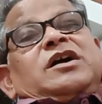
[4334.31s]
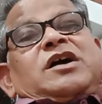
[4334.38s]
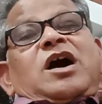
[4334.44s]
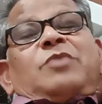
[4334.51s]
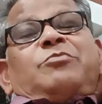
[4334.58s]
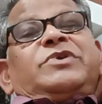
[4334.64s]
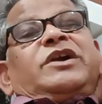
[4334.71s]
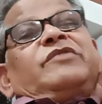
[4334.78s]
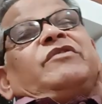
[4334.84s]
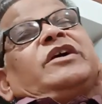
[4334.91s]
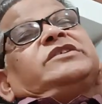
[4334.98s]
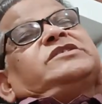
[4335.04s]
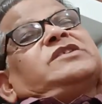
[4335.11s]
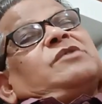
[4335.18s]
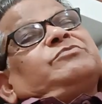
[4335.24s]
competitive
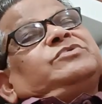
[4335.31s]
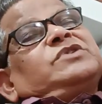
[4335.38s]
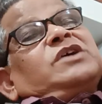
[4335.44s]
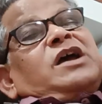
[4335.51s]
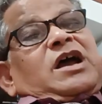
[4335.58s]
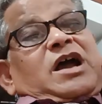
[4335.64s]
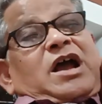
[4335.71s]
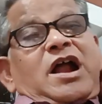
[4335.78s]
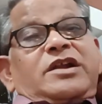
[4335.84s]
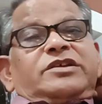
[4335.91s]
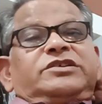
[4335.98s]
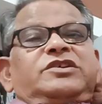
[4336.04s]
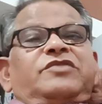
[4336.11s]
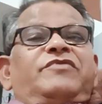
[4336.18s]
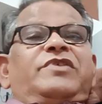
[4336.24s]
exams and
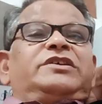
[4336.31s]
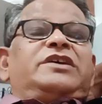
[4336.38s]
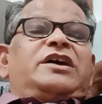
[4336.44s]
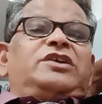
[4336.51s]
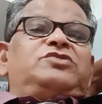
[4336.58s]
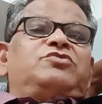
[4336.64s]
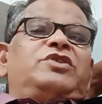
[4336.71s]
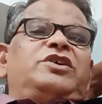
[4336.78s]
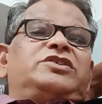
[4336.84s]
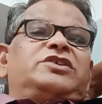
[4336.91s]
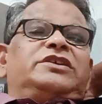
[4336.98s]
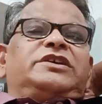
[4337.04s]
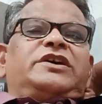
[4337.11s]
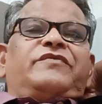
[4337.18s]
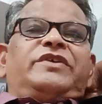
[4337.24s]

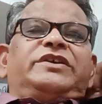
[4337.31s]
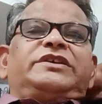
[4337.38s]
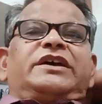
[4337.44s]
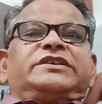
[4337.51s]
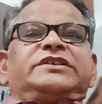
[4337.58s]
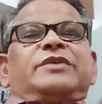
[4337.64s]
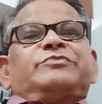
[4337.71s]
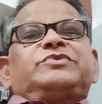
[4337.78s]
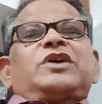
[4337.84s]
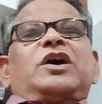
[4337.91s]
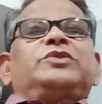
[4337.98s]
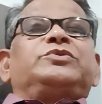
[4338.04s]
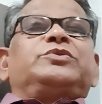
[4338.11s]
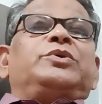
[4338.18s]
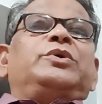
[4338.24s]
judicial service exams
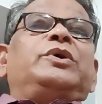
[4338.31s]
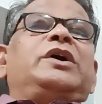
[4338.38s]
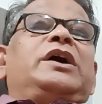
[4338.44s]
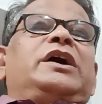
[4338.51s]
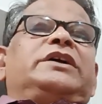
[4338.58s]
also.